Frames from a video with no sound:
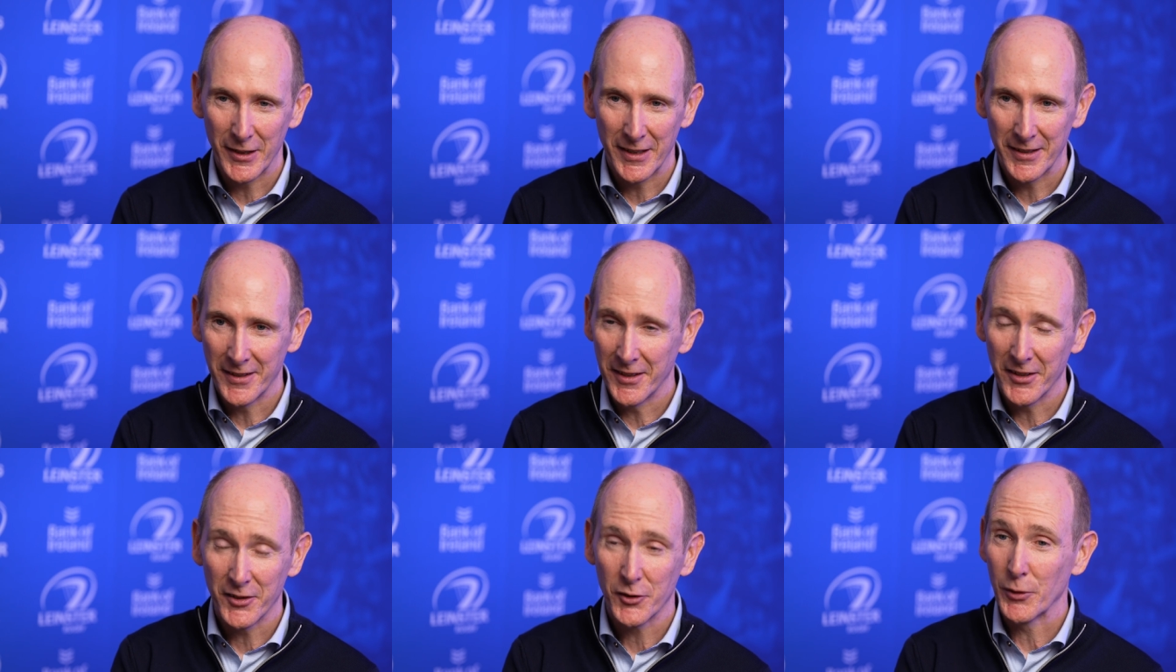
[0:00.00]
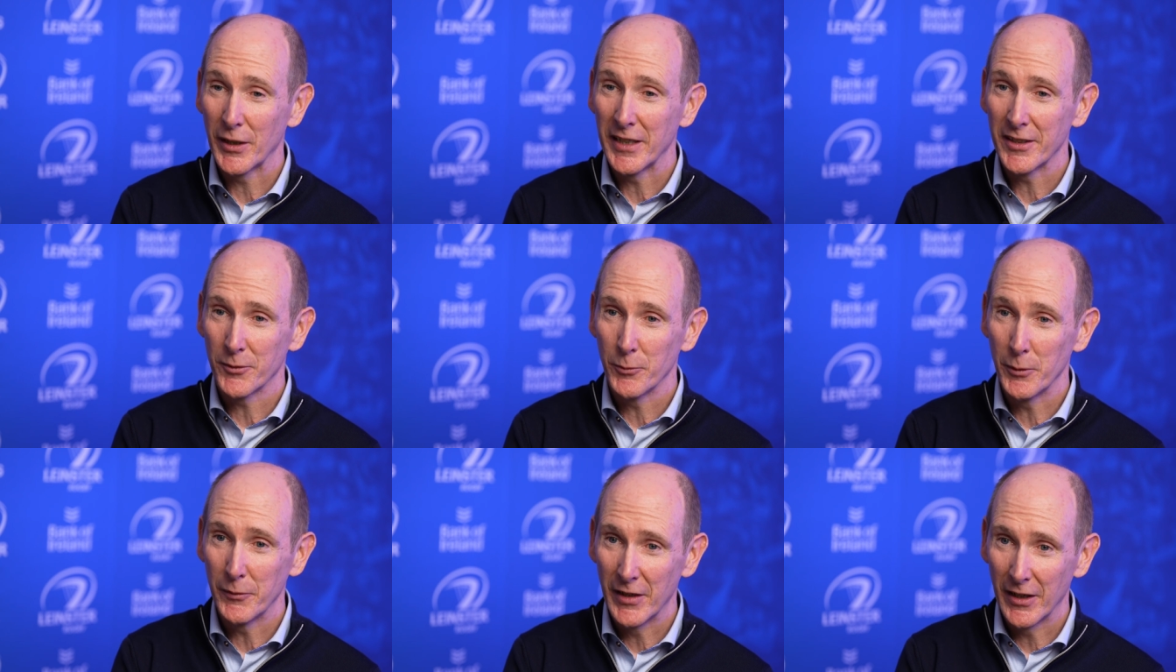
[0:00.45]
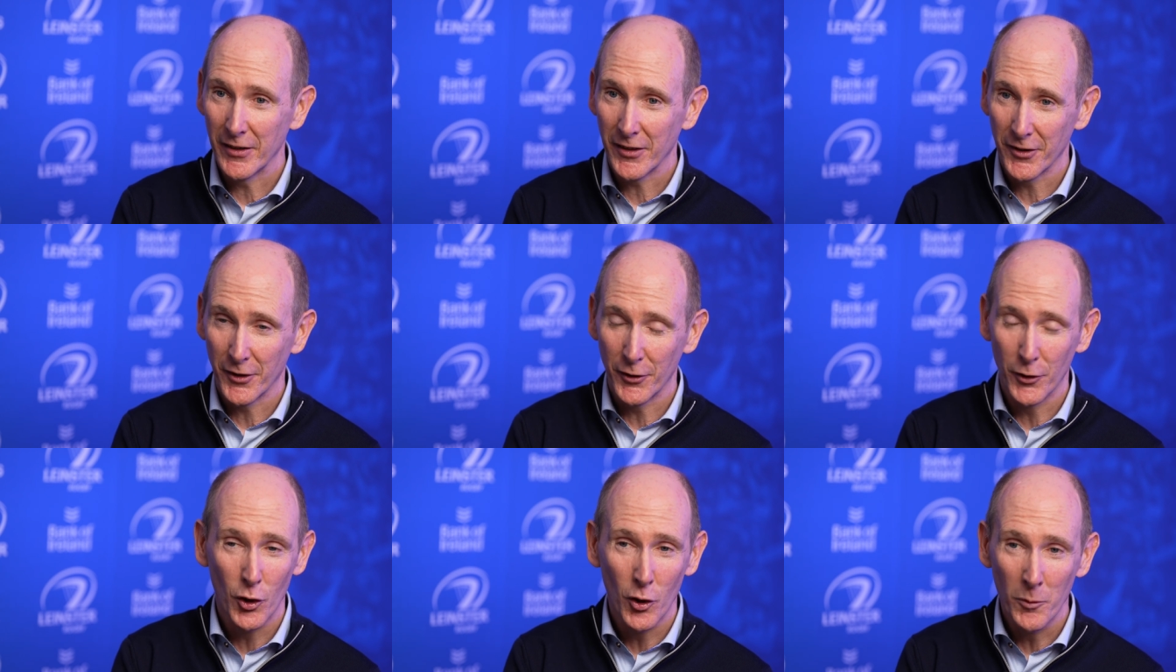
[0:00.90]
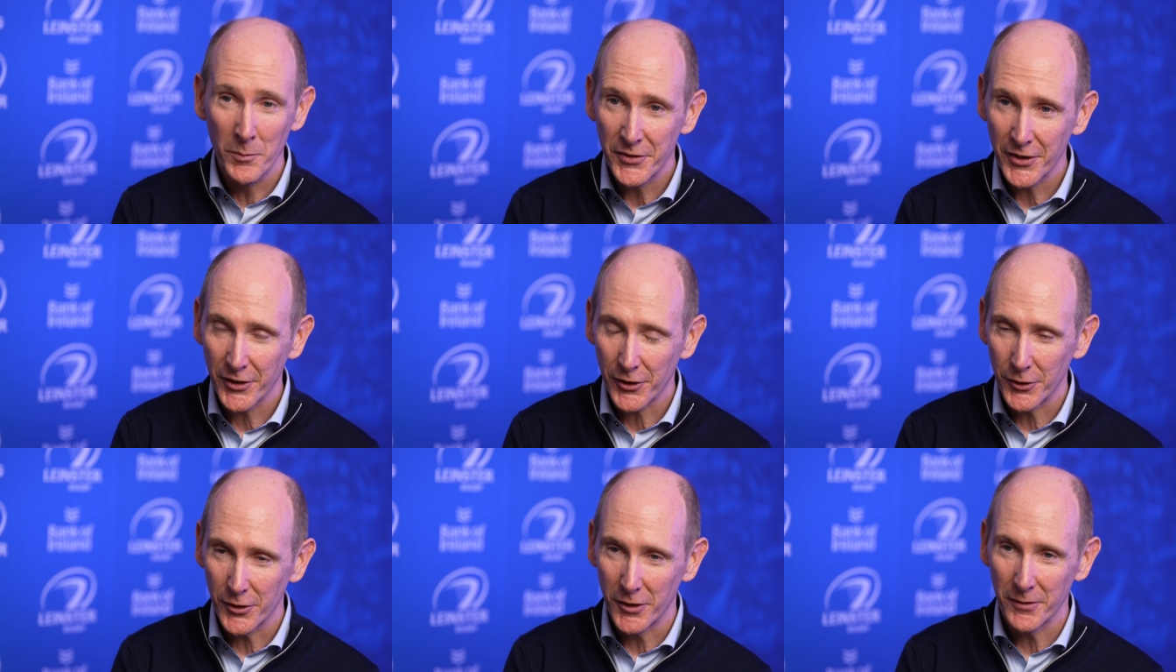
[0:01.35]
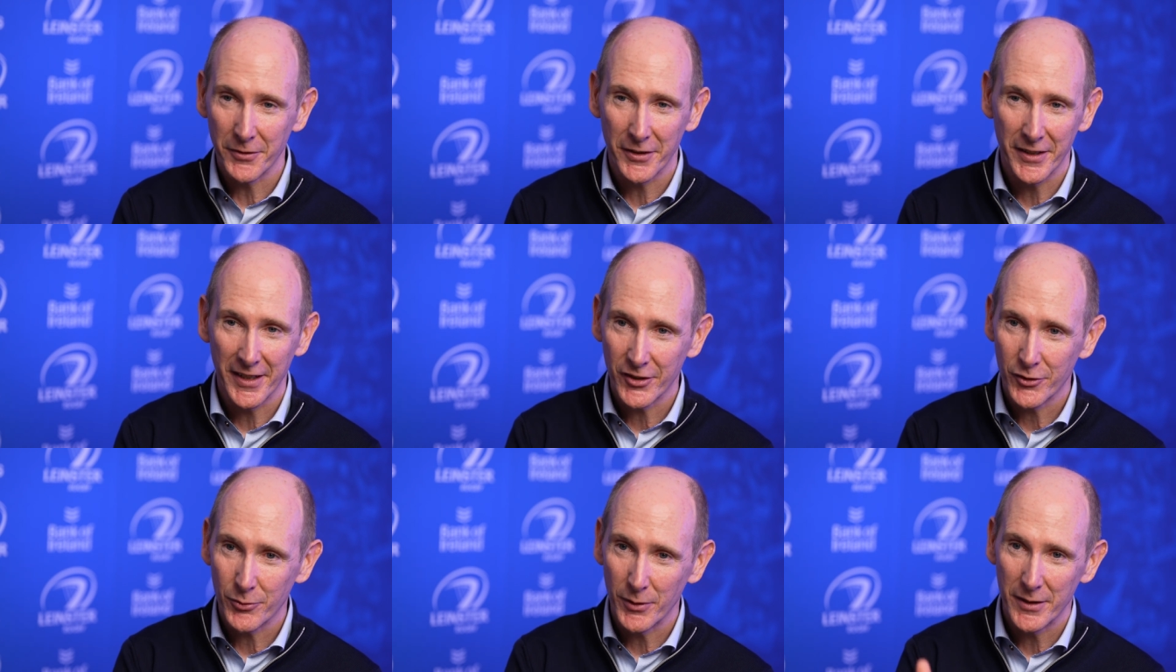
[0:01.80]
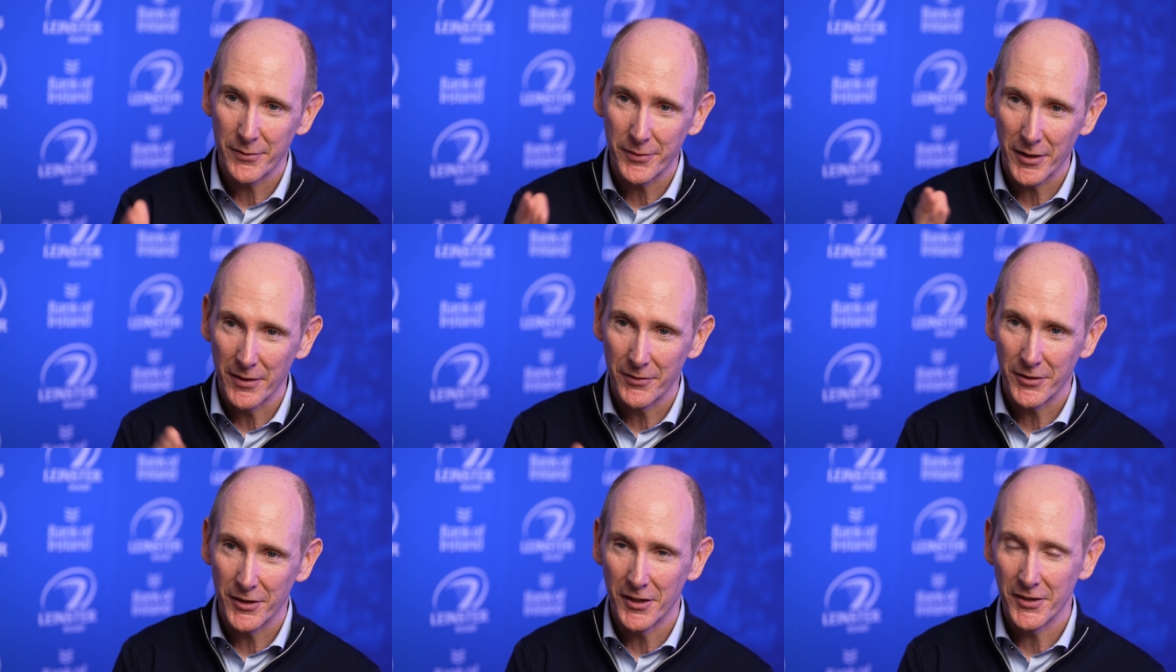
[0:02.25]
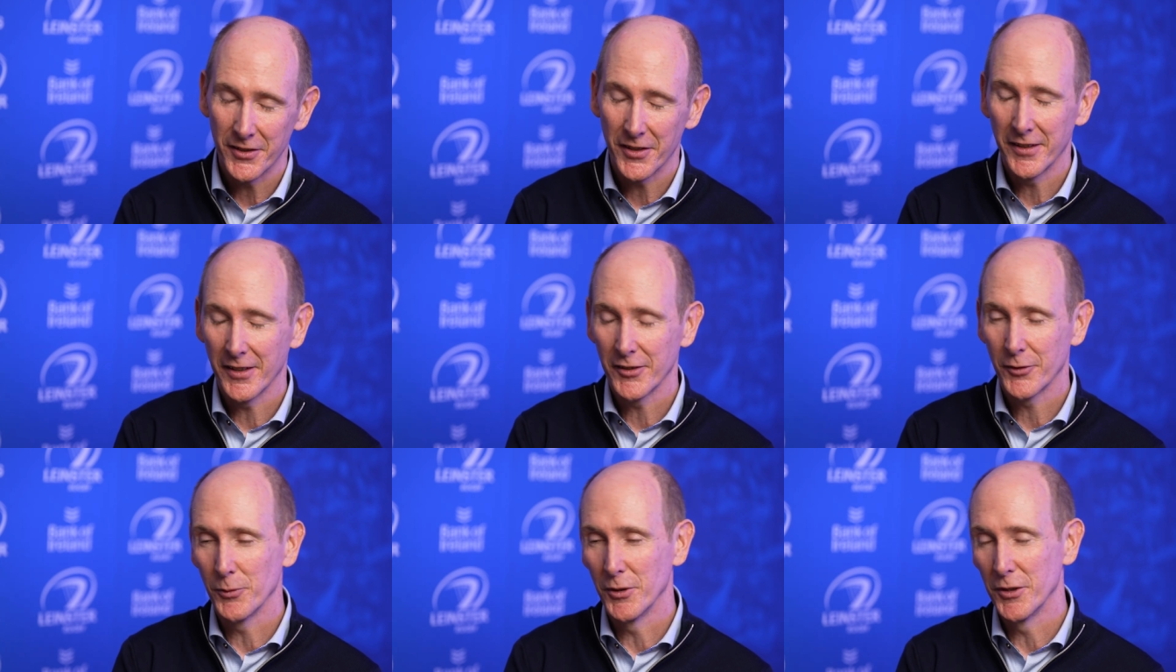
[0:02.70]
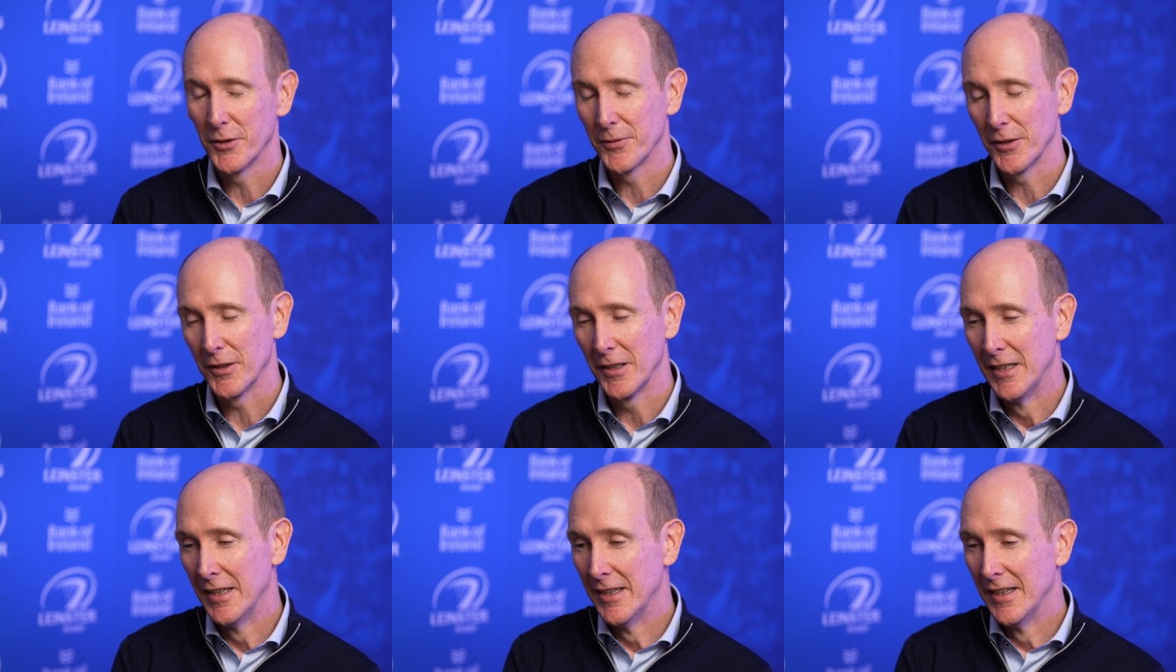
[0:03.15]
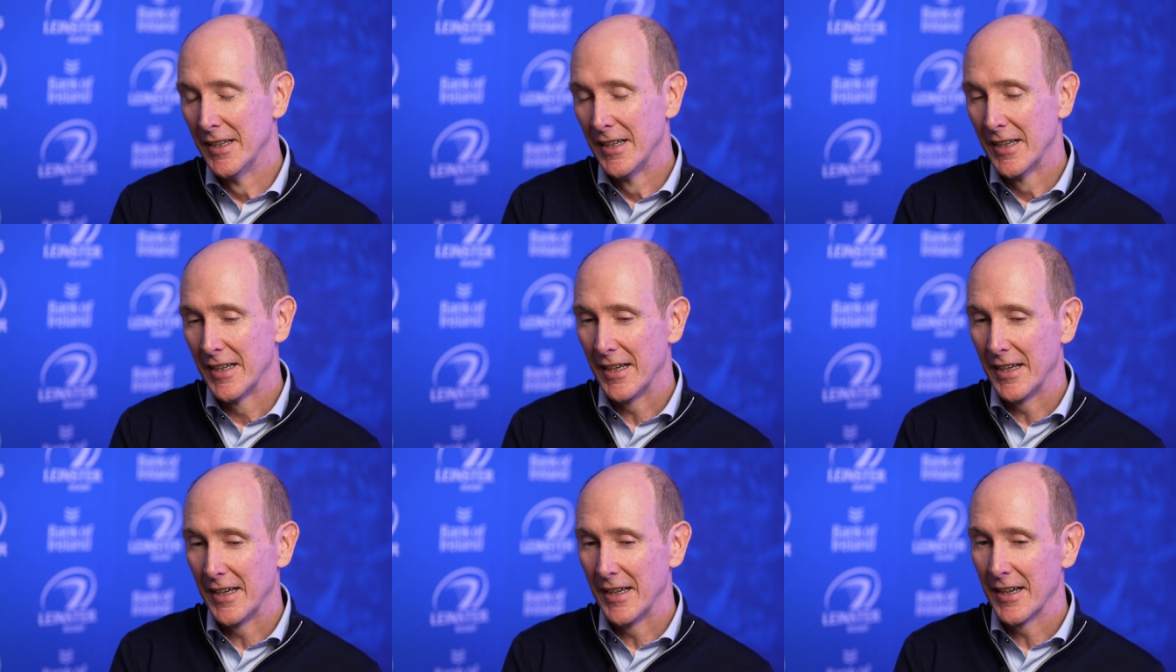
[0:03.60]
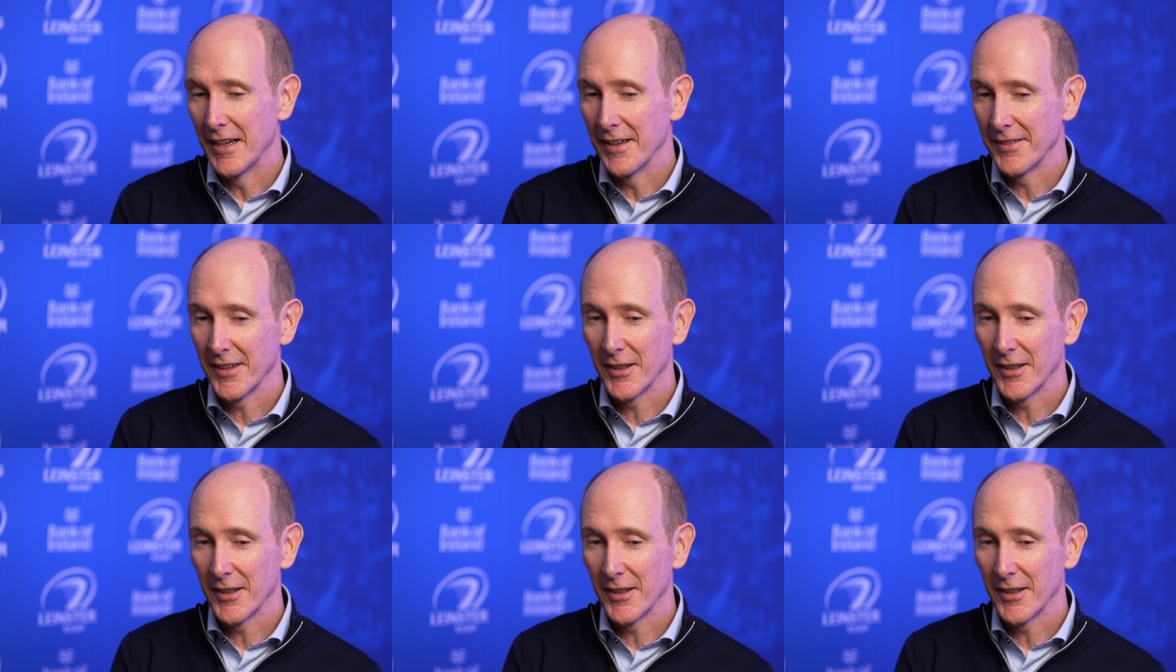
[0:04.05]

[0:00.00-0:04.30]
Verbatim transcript: It is great. We've now got our home secured for the next 25 years, and that's wonderful. Uh, I